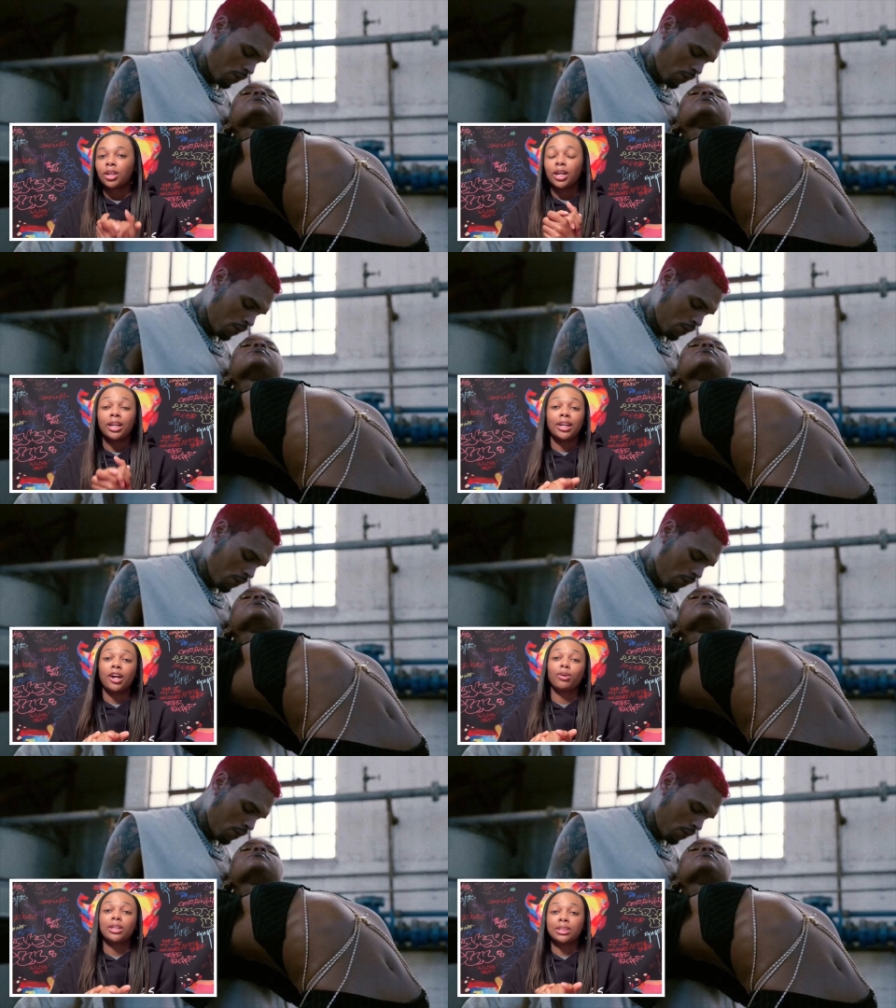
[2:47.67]
And
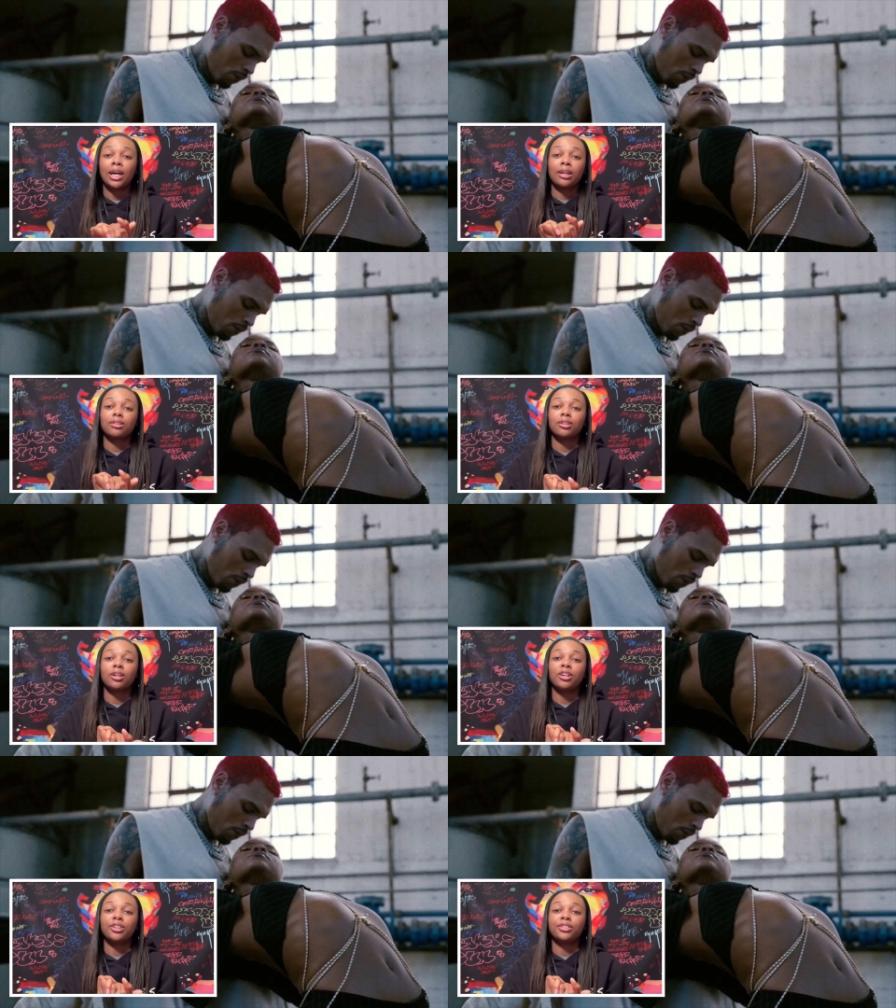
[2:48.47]
now he's like
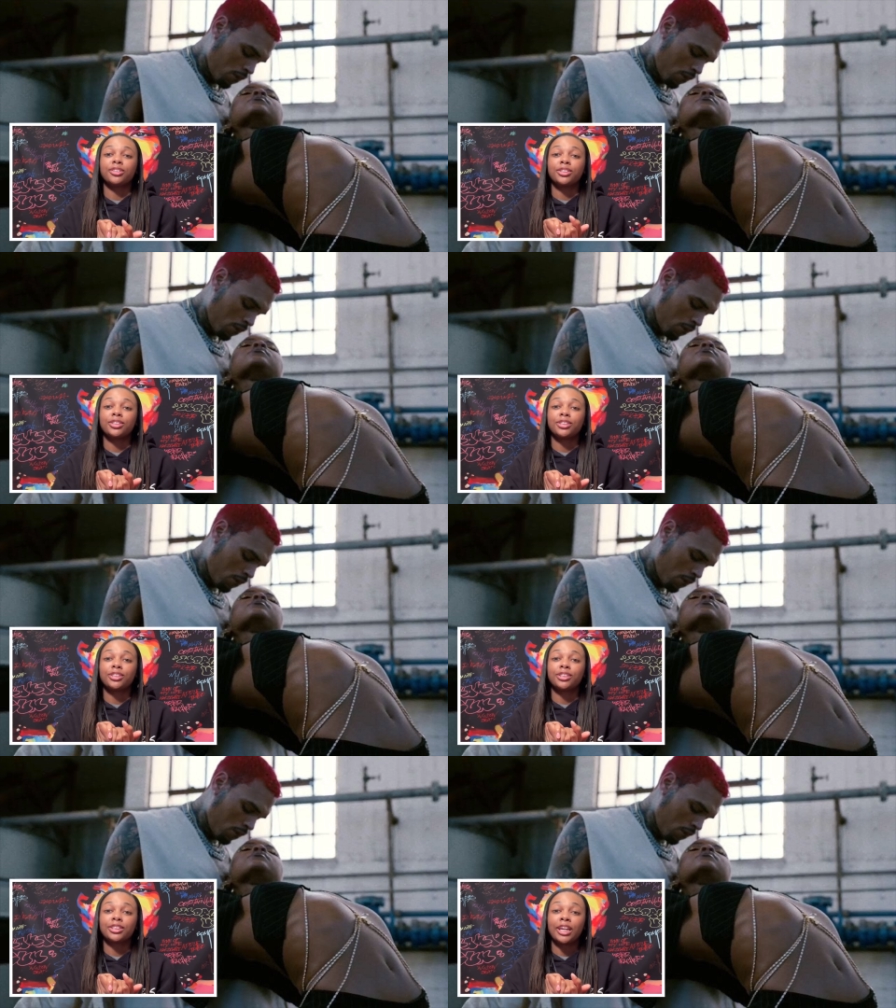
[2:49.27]
a
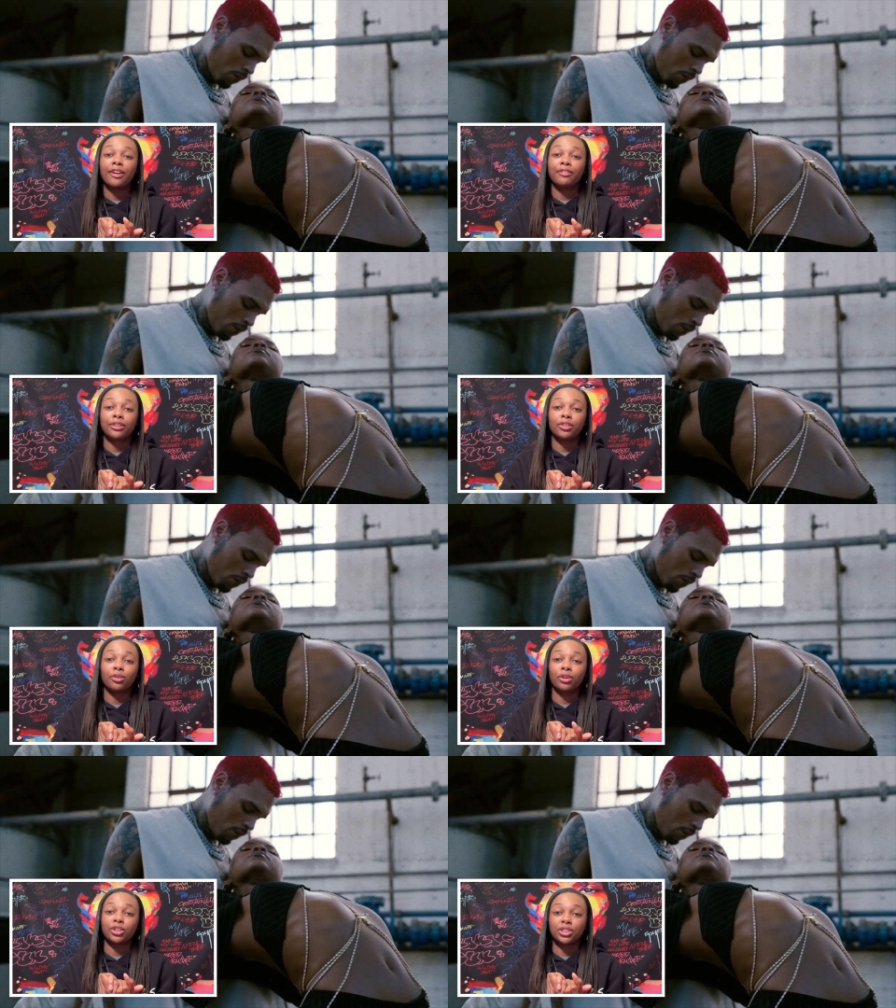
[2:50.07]
7
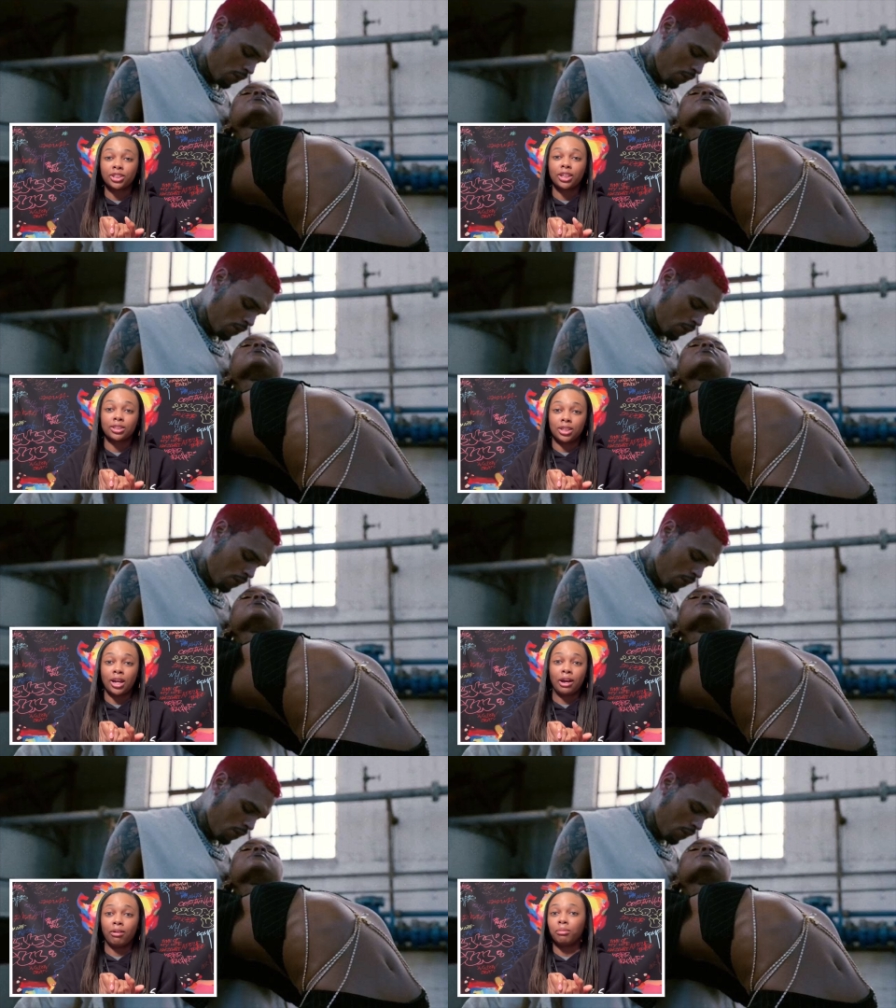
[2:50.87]
or a 6 now.